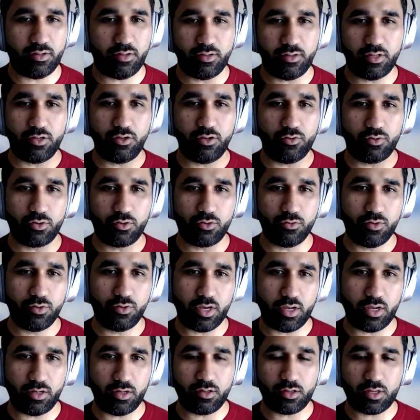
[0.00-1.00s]
and then you're good.
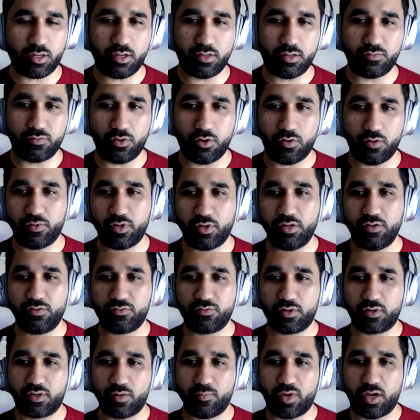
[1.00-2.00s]
And in case you have an
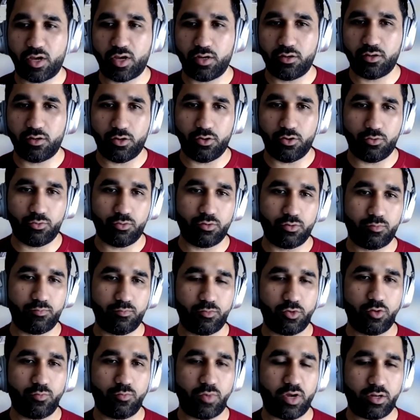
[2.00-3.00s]
Instagram handle, you don't
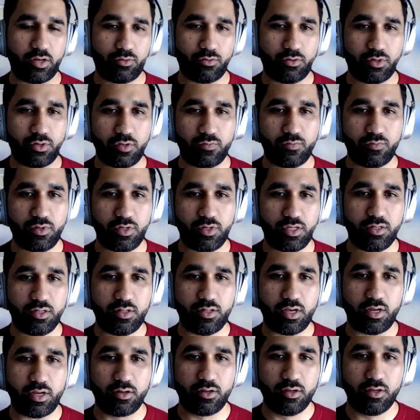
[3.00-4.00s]
you might not even
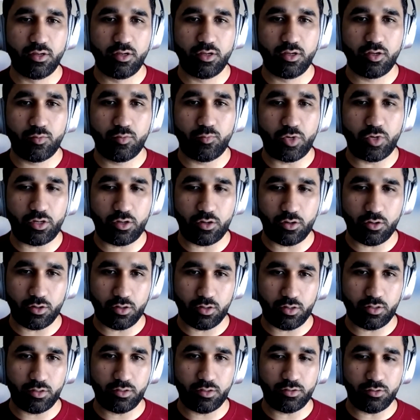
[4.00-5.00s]
need that. But
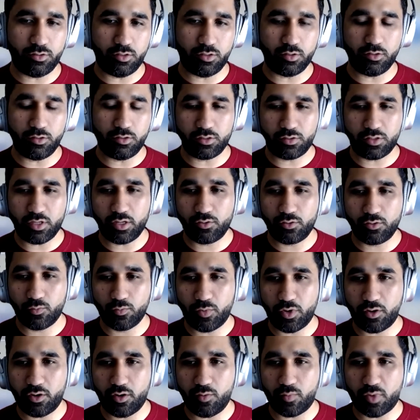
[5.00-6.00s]
the the thing to
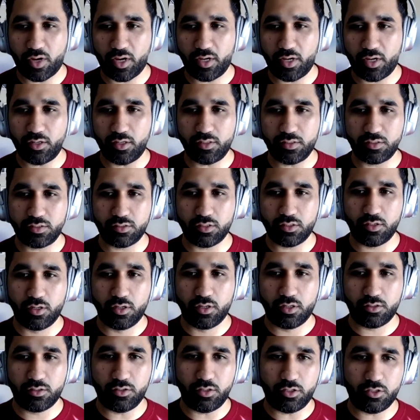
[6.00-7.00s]
bear in mind is
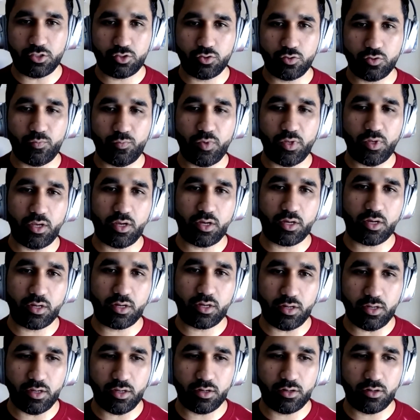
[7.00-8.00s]
there should be a
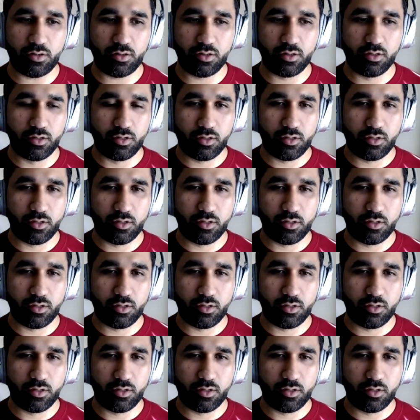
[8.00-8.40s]
clear